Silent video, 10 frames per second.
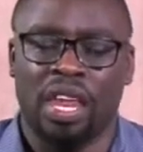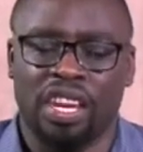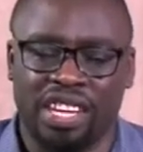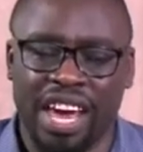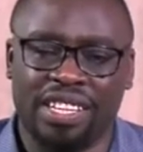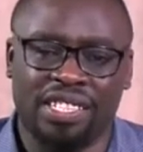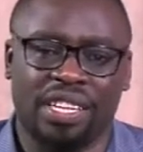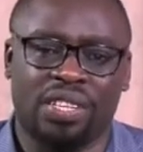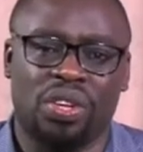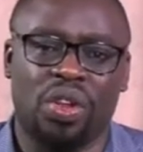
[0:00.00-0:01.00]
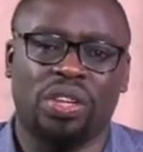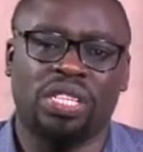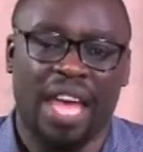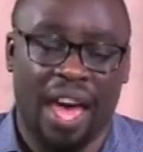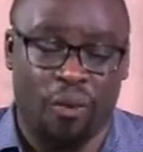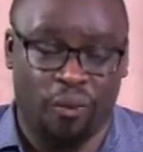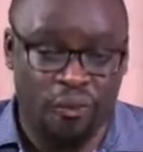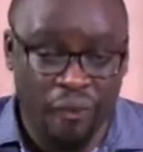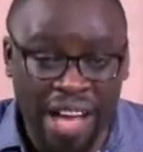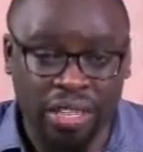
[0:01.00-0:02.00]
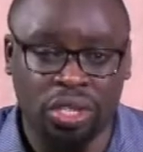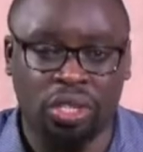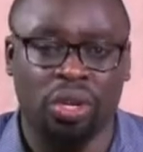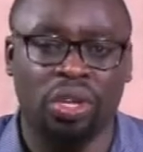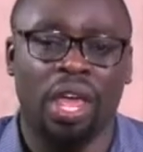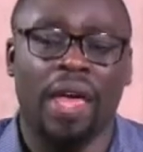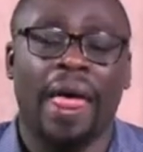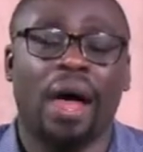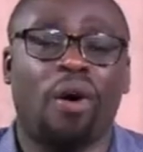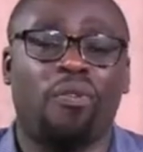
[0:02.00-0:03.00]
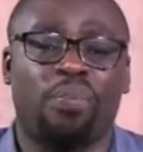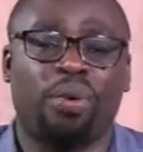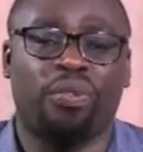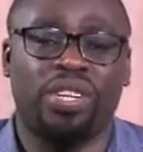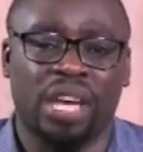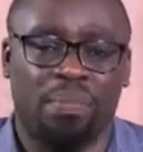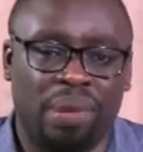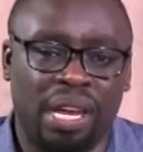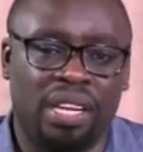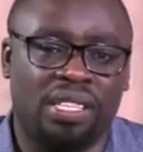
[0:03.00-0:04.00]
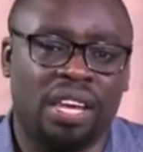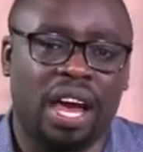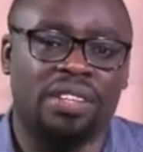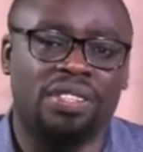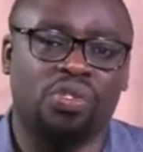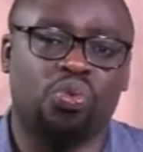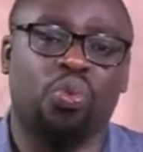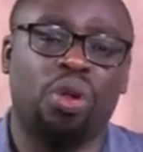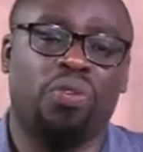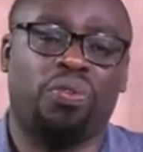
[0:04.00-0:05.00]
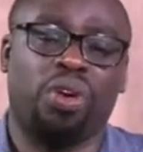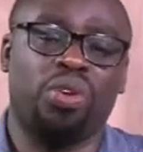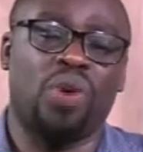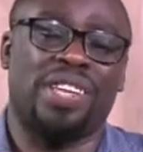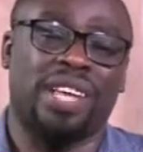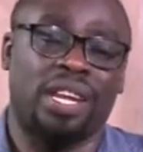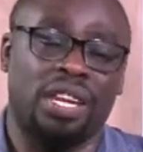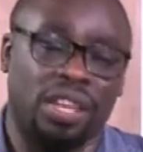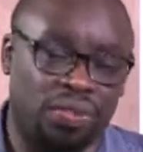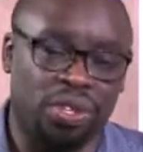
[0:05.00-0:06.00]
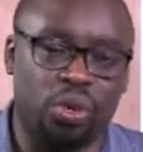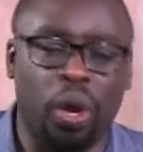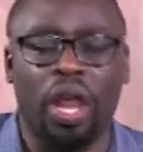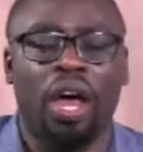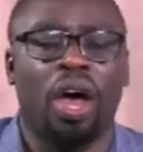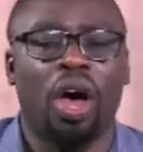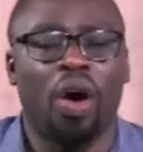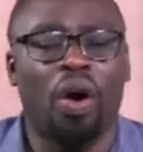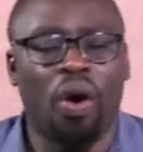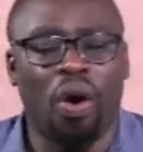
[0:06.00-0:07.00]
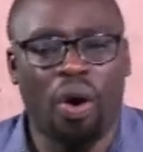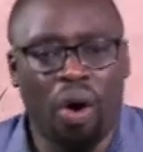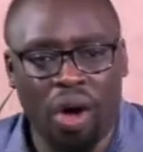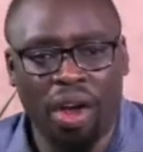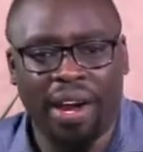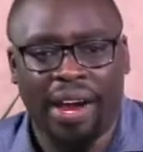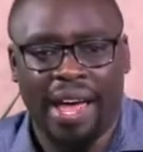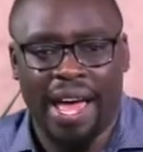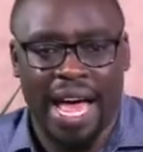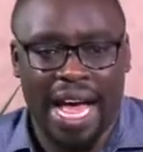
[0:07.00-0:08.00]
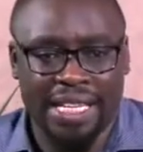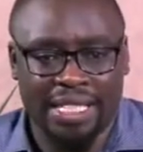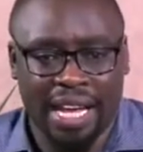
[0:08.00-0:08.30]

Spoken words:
debt is not a function of profitability as it would for you as an individual or as a